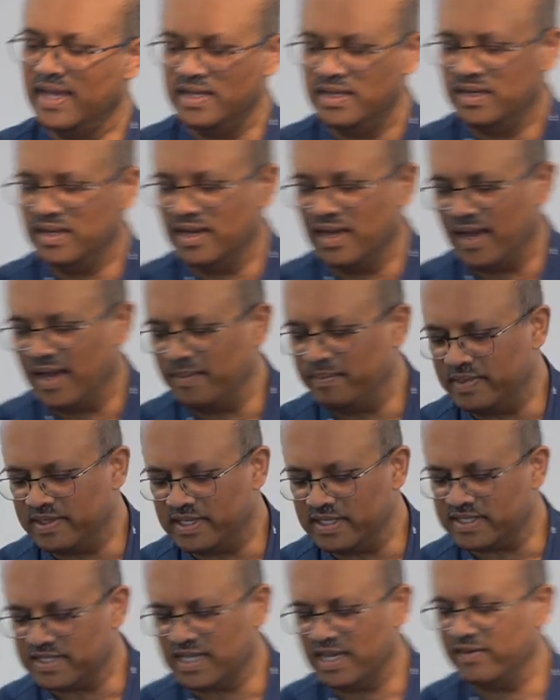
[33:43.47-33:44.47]
And I
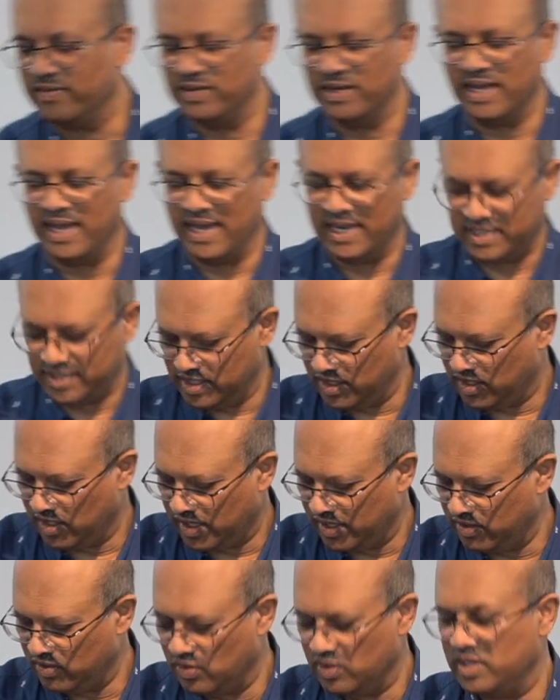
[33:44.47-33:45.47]
discovered actually
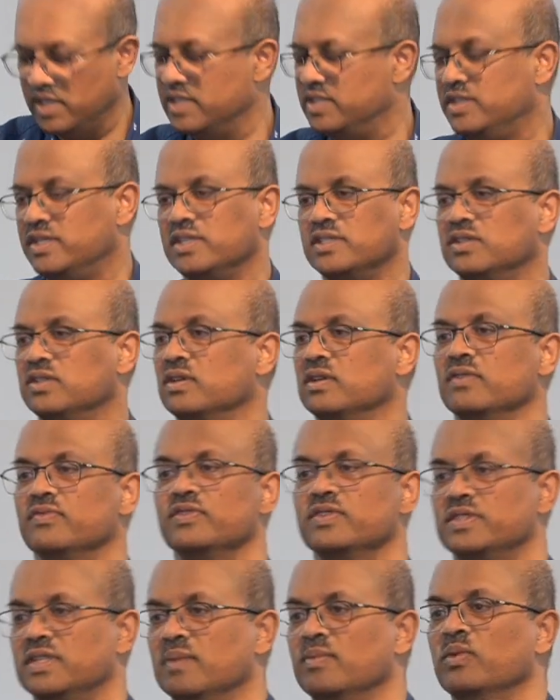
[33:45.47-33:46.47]
God is just
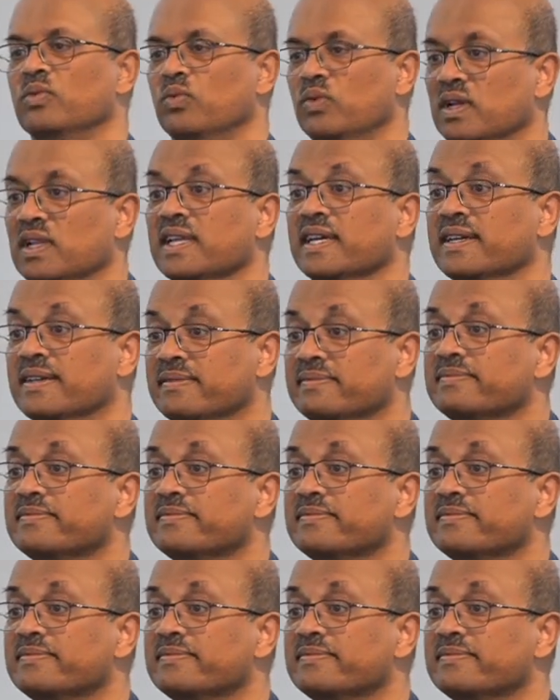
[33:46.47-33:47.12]
looking for someone willing.